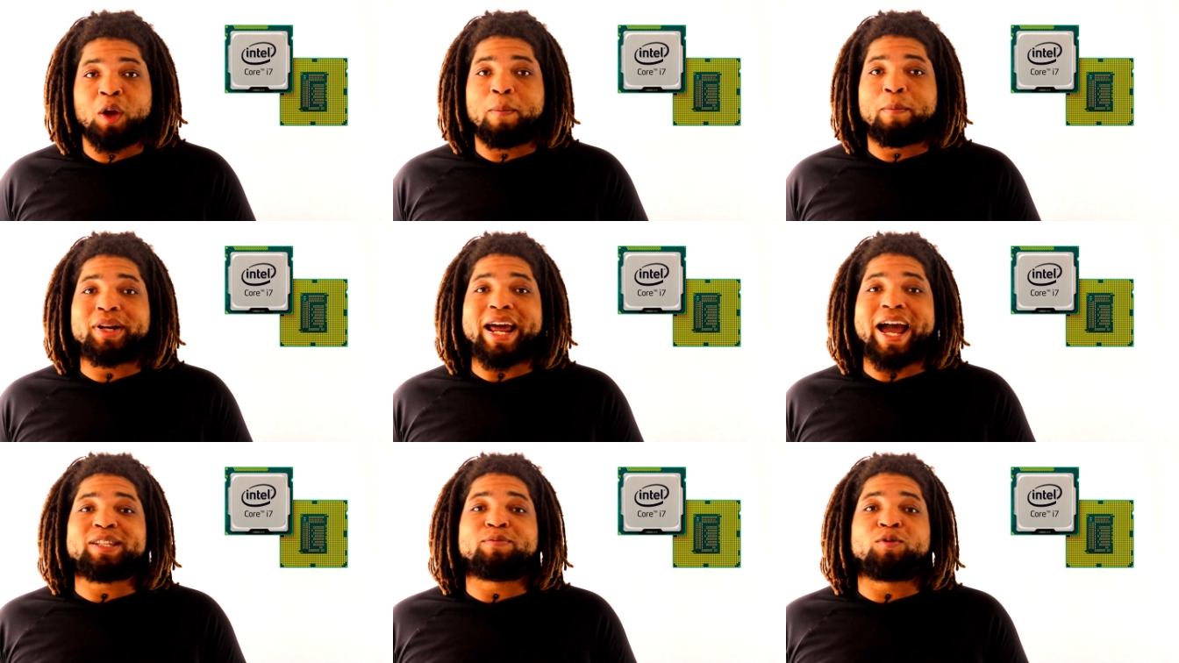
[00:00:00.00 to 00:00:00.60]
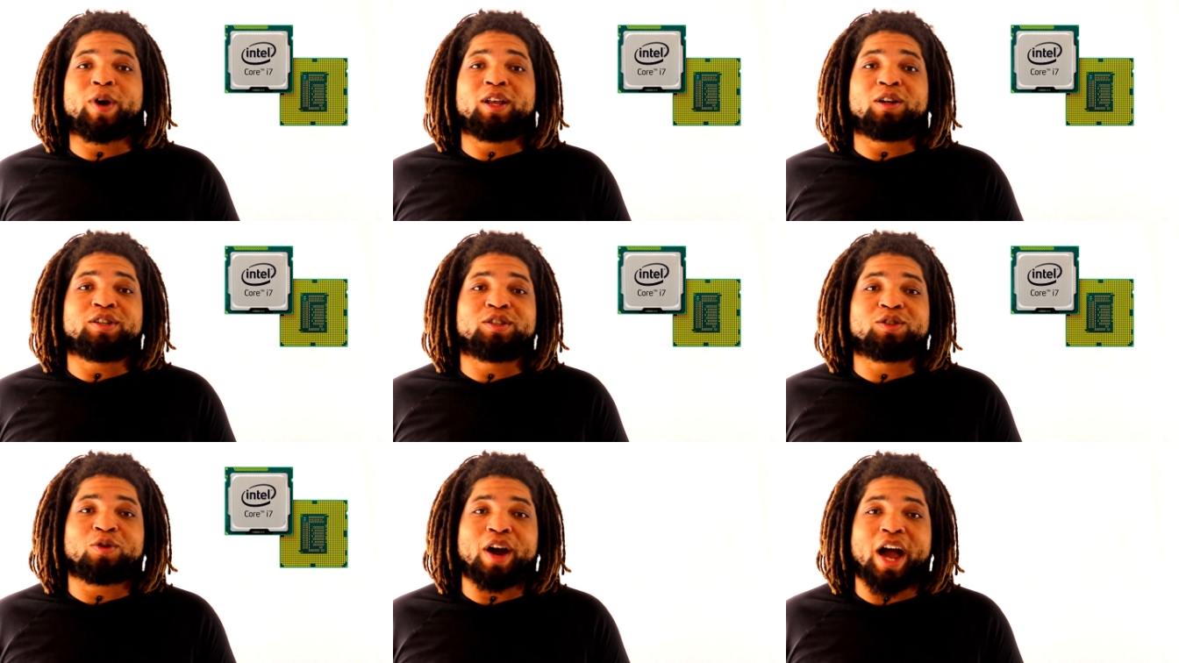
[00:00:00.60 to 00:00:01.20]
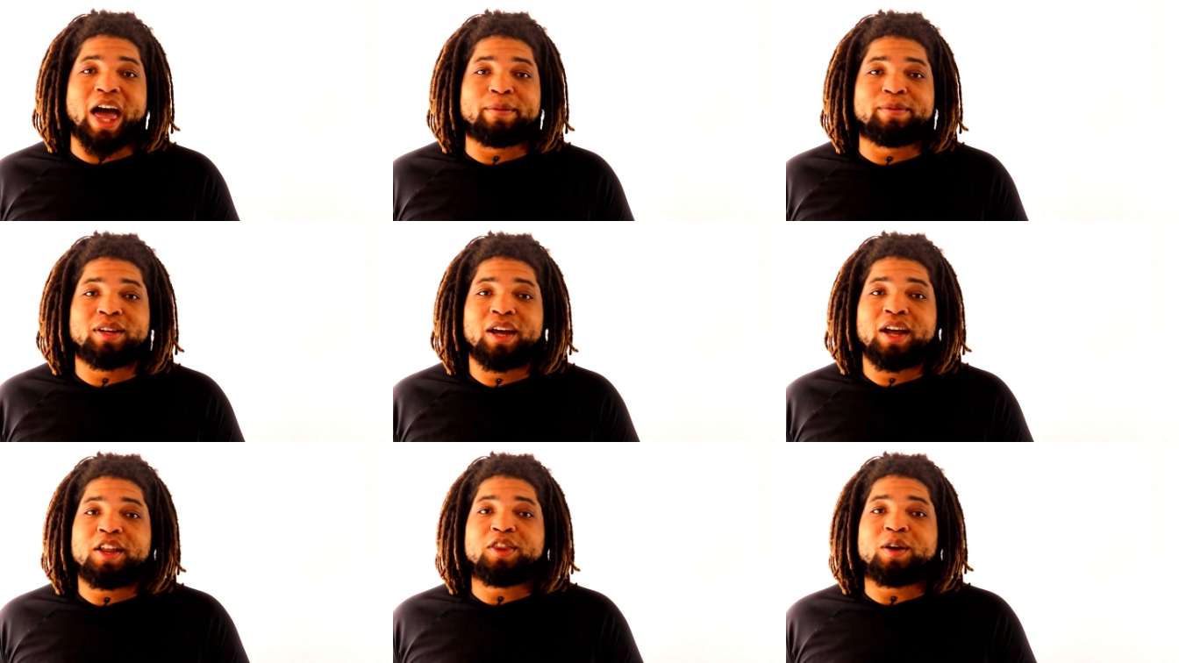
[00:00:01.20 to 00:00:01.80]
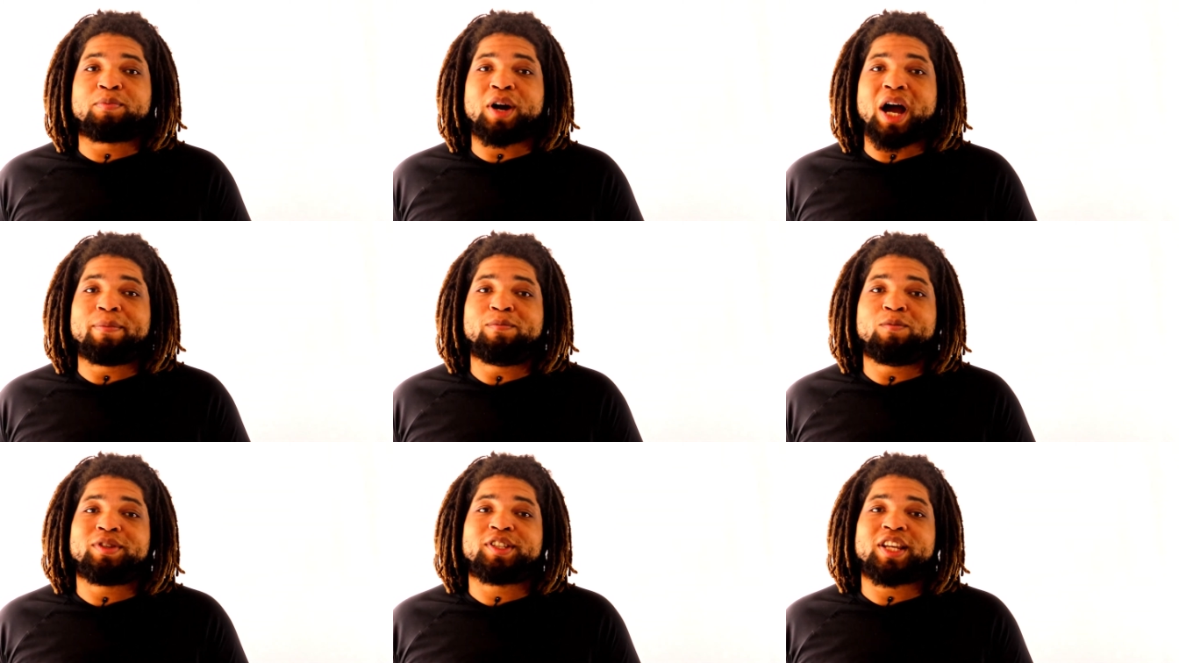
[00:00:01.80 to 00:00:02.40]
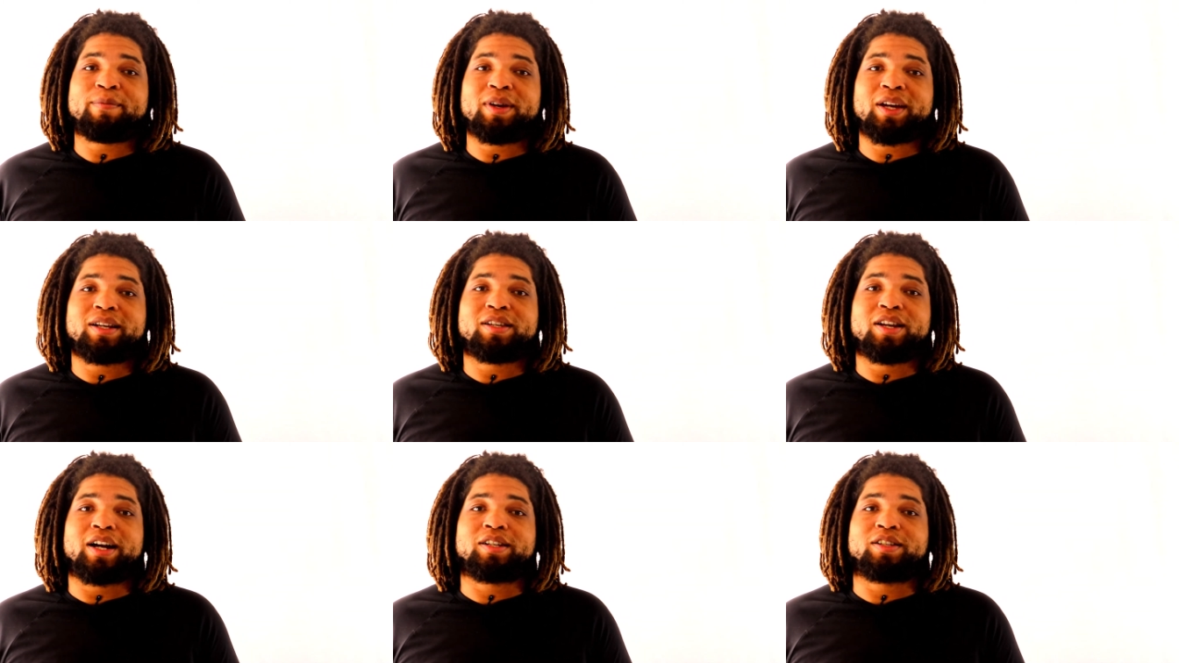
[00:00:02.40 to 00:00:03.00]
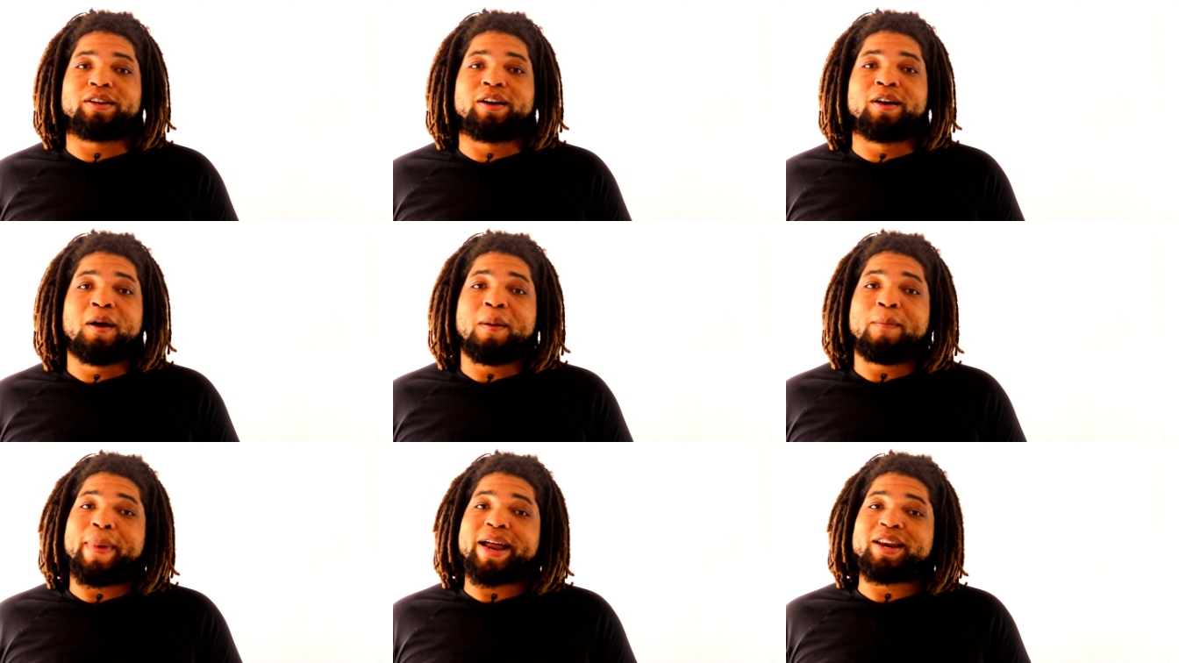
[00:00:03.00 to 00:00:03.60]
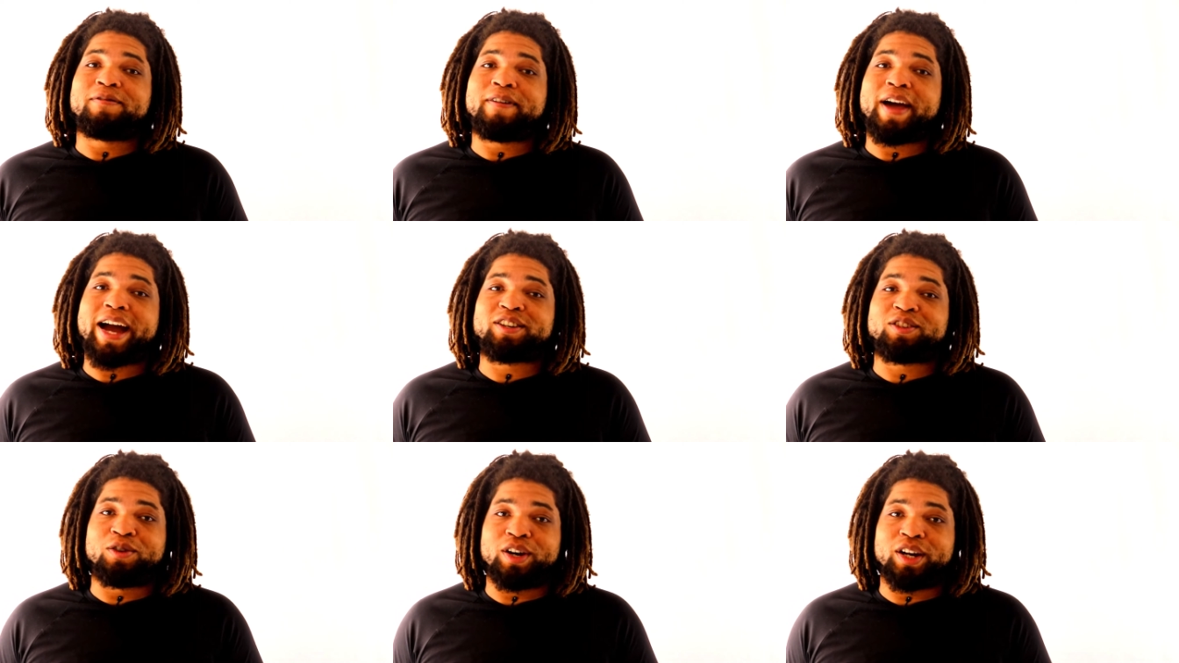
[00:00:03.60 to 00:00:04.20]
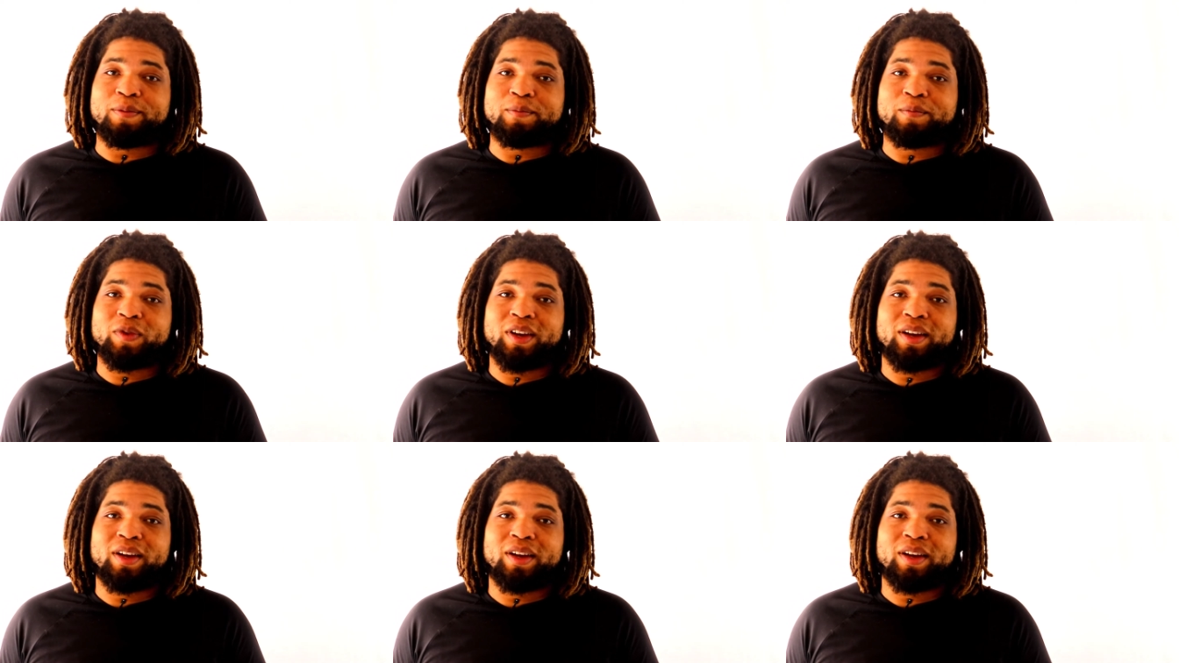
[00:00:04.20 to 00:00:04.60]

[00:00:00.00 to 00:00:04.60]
But as Morello describes, the problem with semiconductor manufacturing